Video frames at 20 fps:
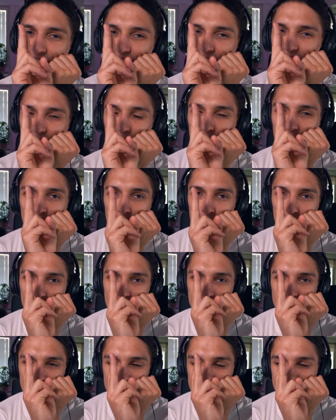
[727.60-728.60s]
slow
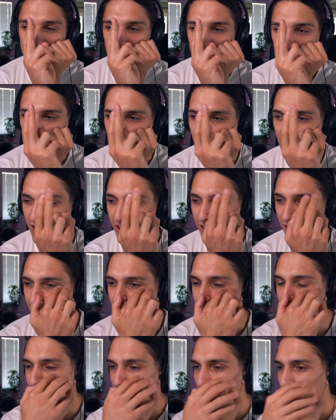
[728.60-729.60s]
and
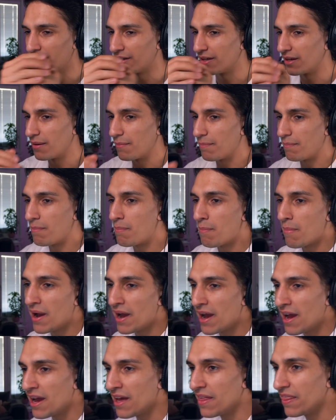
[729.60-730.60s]
steady.
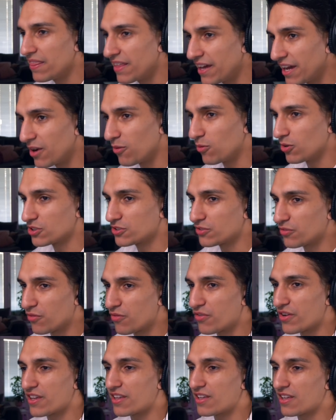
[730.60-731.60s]
Man, that was
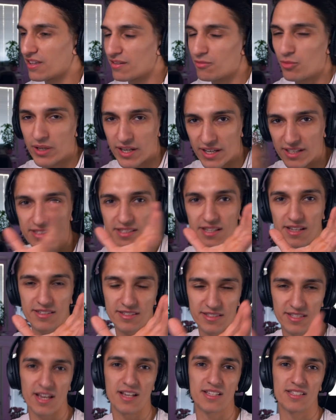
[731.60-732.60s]
freaking, when I say
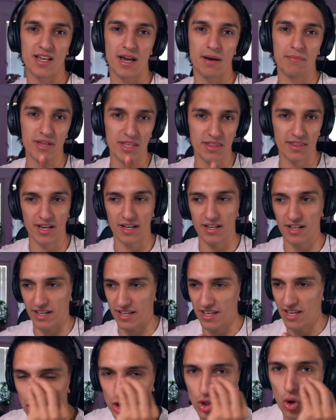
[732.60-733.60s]
sexy, I mean that
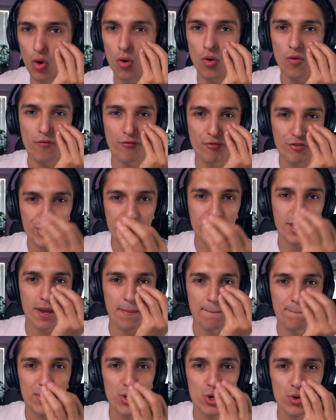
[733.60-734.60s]
like so
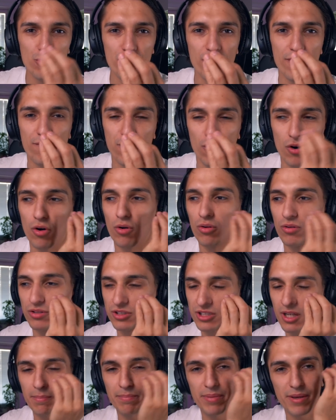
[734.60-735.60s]
freaking beautiful.
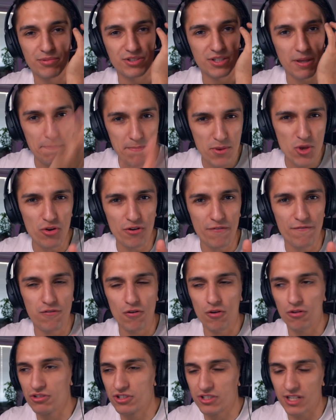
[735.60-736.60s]
Some people say
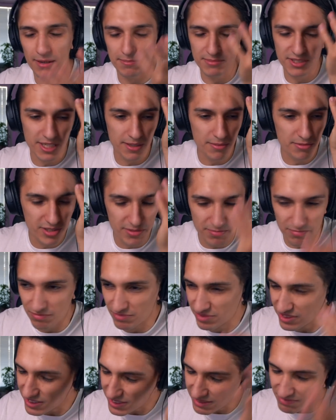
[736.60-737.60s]
beautiful, some say,
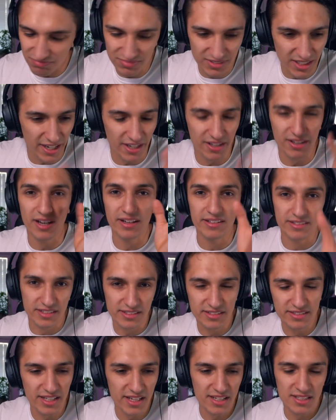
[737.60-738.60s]
I, I say
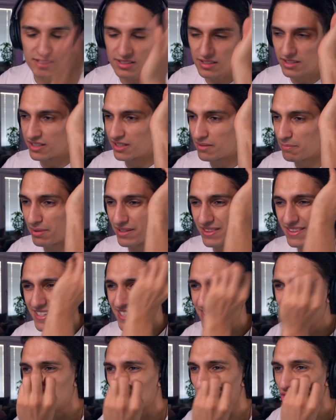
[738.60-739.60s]
sexy, but
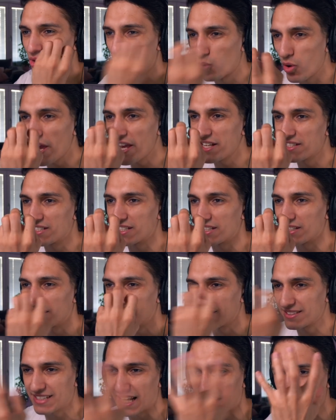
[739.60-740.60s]
this was crazy,
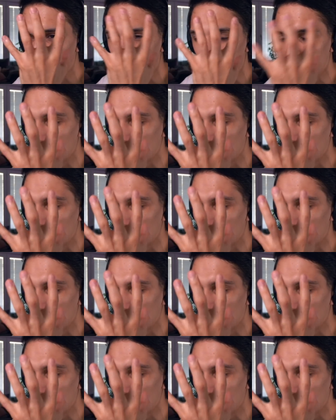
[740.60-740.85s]
sex,